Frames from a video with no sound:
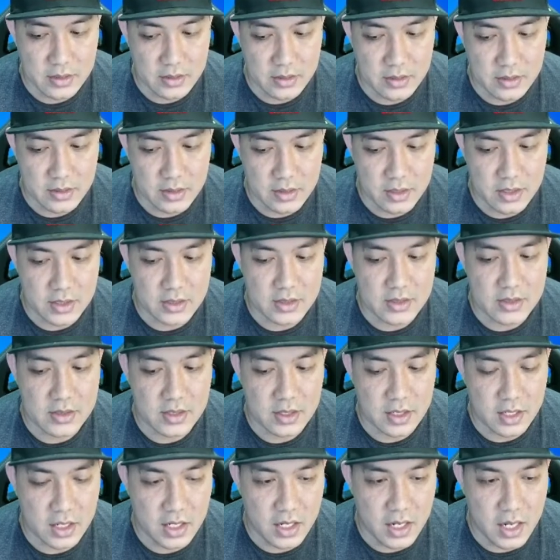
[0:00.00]
is
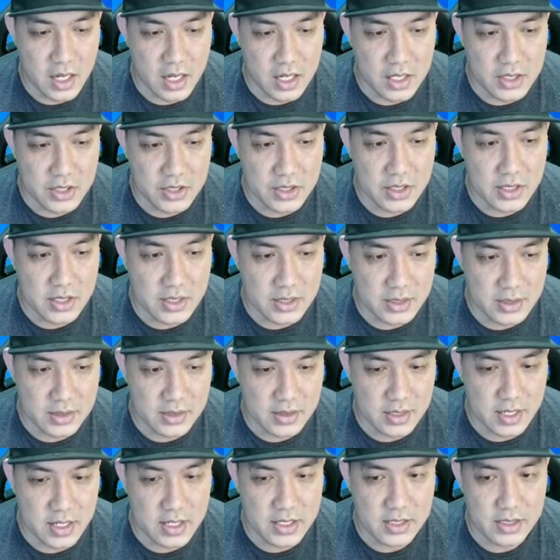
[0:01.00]
large
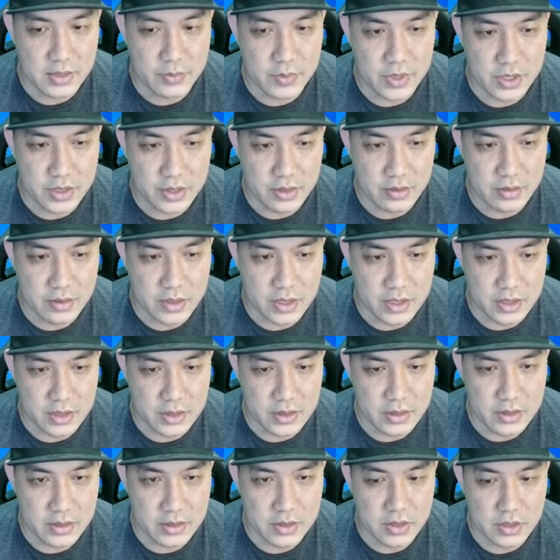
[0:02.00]
size material.
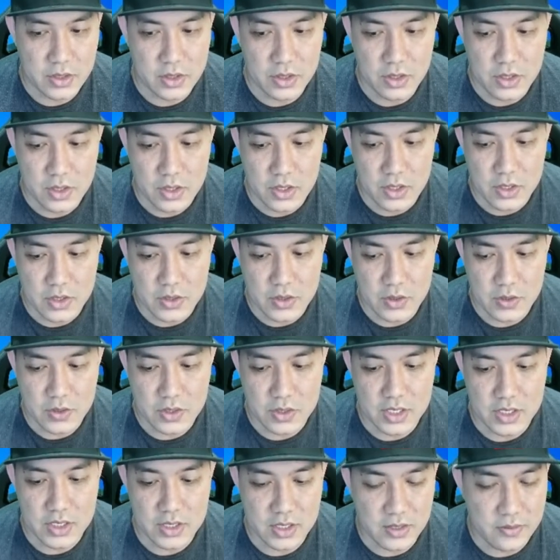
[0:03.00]
So,
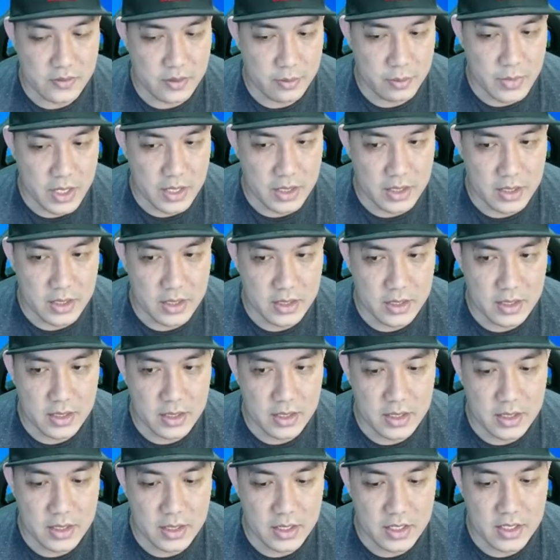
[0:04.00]
using sieving method,
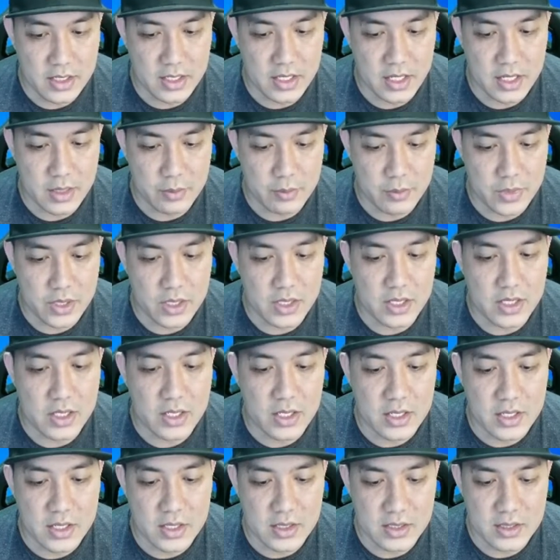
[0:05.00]
it can be
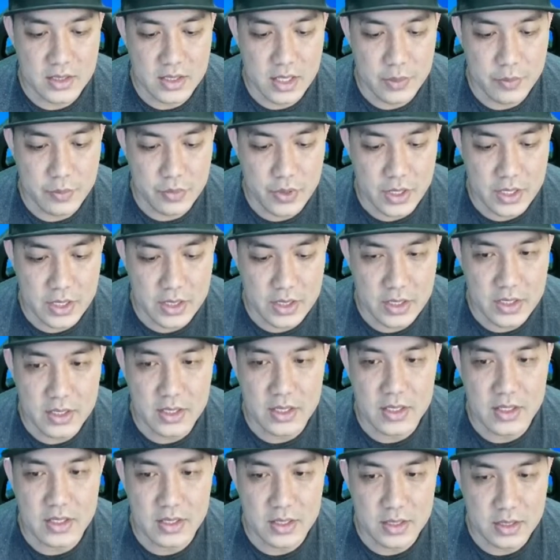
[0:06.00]
separated
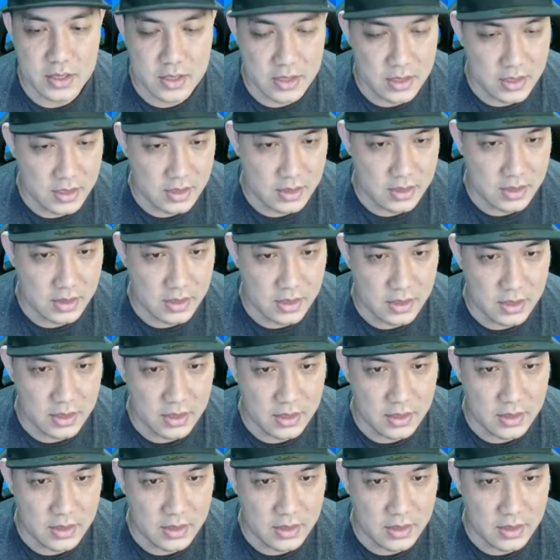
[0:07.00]
easily.